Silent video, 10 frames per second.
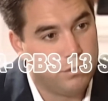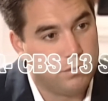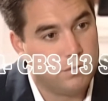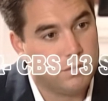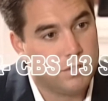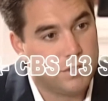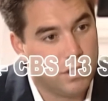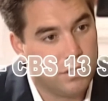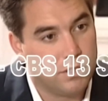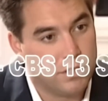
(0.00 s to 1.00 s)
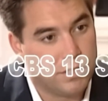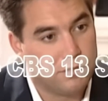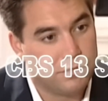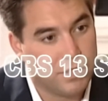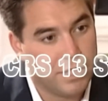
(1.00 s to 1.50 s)
to start
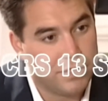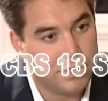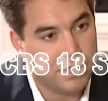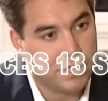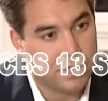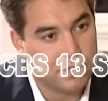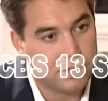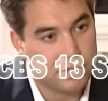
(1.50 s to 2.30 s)
looking for Laci again